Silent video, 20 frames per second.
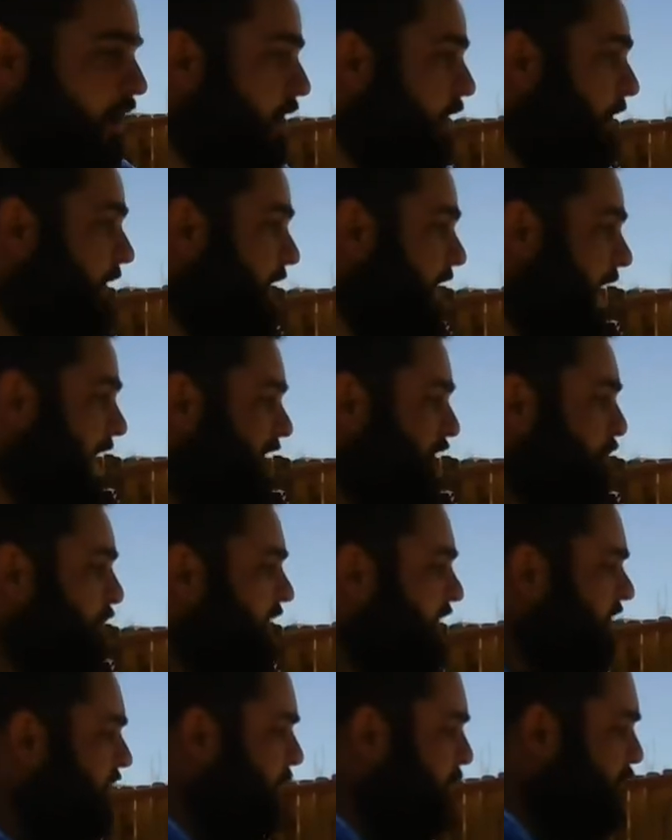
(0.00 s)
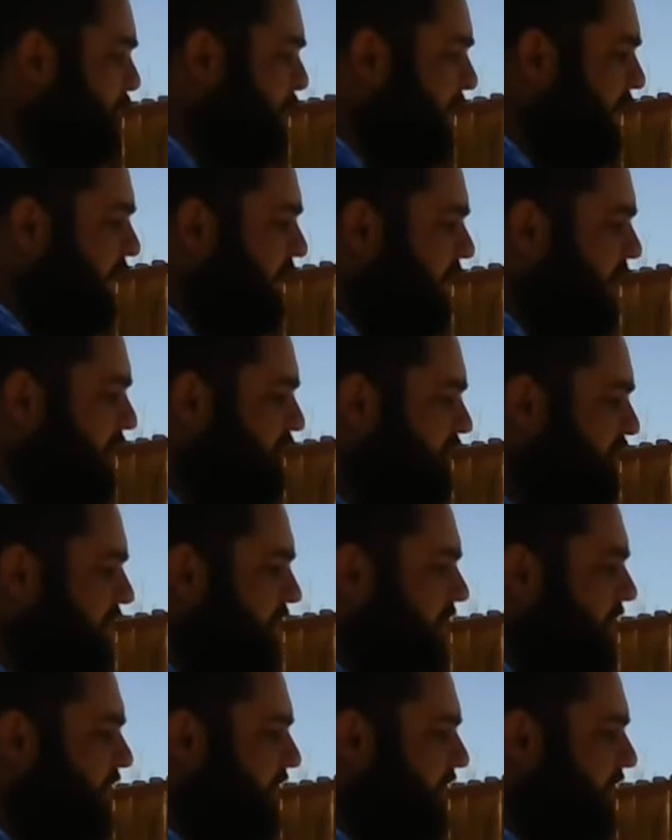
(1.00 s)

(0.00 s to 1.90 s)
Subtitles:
there has been some speculation as,